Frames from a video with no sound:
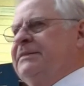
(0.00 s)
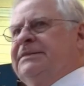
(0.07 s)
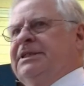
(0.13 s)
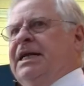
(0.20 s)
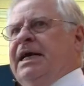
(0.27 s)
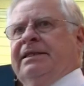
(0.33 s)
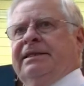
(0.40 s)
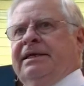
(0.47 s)
It's
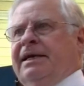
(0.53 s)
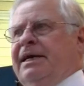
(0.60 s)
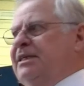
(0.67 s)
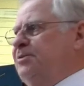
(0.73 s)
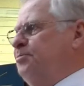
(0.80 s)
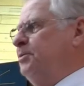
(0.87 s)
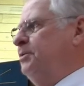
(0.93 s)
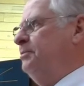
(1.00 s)
not the
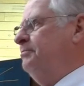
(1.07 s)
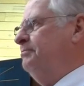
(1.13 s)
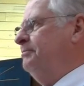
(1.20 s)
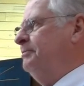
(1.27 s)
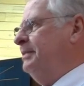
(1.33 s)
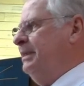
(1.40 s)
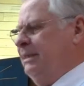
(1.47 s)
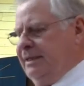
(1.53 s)
gospel.
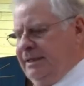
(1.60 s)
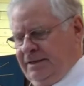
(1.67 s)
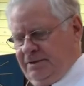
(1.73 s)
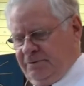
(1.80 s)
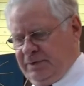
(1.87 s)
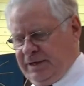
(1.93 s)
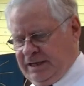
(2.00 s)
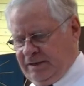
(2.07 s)

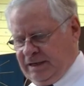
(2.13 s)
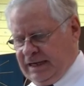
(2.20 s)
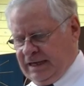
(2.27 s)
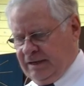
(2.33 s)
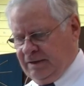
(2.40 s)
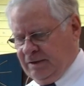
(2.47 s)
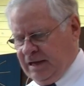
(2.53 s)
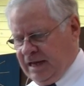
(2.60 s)
We can
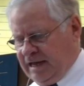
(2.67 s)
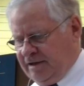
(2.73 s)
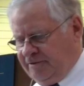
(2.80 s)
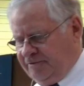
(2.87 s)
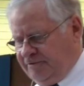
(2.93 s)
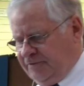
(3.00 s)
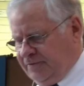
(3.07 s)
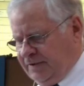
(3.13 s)
uh,
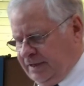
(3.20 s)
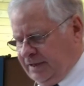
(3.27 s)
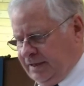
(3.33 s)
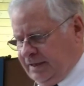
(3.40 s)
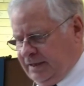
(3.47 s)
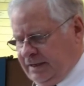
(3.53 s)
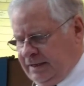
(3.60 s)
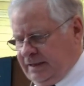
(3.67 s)
have
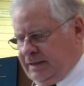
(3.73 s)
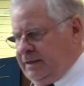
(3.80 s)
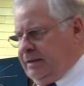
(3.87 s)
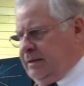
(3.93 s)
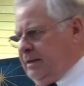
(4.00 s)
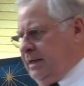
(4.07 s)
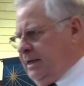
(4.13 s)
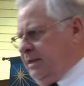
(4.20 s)

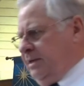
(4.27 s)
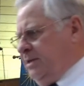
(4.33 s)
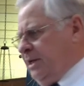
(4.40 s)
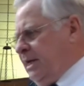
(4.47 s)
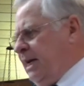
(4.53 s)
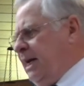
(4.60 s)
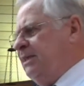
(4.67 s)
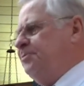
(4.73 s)
uh,
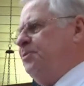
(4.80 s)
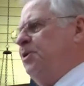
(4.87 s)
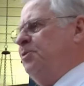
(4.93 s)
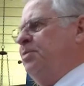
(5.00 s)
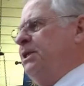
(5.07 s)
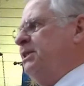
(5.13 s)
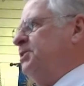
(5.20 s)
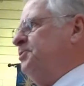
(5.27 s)
the gospel
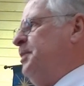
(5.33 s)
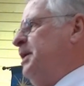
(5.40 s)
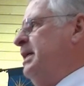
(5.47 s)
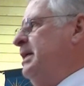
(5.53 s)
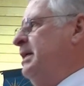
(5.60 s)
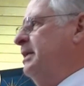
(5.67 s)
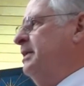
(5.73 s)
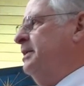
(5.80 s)
plus
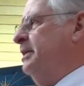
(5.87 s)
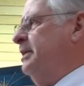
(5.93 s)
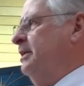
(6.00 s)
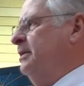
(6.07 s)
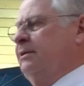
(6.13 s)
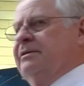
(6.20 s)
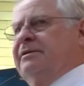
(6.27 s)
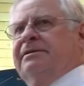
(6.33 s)
speaking in
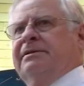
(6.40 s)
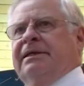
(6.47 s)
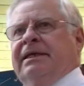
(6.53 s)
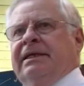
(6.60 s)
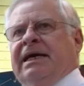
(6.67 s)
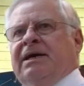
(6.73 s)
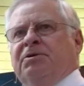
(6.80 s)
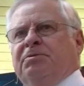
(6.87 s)
tongues,
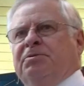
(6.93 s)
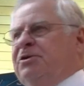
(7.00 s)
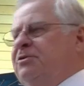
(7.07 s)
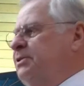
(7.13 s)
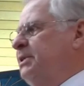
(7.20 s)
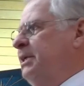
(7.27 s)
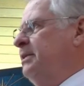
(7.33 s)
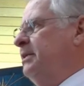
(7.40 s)
and that
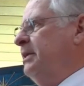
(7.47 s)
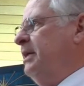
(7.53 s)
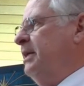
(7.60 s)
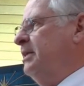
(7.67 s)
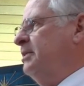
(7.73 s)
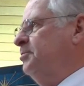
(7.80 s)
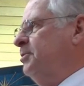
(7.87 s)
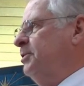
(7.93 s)
removes then the
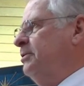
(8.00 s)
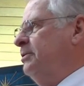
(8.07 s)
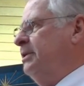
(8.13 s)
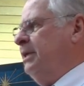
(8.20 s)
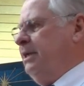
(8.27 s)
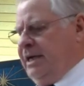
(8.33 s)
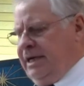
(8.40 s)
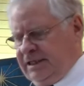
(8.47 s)
gospel.
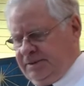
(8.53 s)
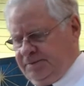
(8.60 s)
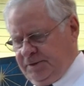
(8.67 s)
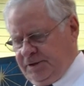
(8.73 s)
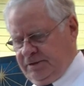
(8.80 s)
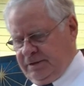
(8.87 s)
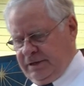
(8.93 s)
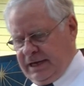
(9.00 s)
The
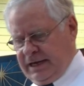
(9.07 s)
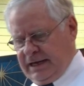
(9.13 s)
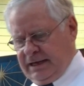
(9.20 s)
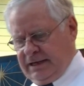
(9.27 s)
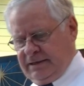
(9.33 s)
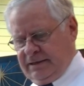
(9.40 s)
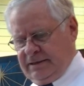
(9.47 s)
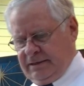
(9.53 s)
gospel
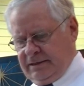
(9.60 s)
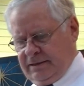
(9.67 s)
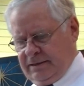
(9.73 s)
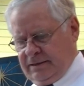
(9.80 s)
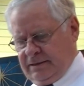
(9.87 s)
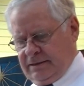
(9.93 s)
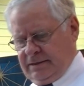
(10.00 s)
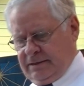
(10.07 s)
and
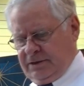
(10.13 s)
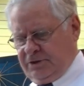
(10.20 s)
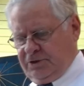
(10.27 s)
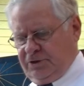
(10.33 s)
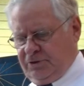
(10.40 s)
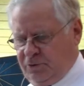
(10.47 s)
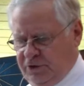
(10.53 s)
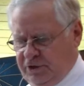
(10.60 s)

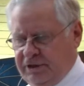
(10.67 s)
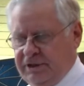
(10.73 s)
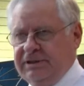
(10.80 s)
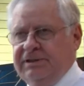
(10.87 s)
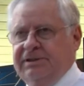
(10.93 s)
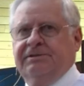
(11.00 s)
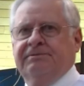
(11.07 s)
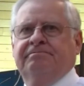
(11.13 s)
good
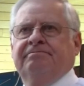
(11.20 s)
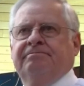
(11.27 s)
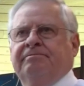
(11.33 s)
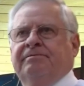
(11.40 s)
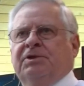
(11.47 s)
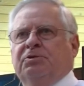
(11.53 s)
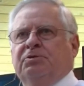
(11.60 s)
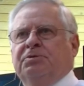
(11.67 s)
works
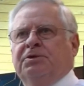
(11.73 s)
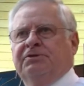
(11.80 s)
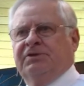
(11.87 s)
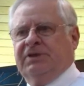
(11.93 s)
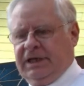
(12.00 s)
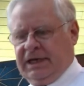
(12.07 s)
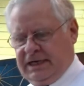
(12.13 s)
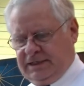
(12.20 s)

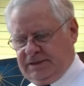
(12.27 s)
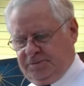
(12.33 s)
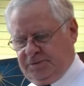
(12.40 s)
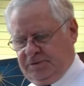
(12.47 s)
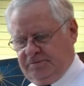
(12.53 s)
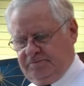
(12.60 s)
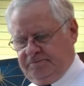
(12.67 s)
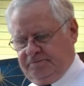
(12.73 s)
removes the gospel.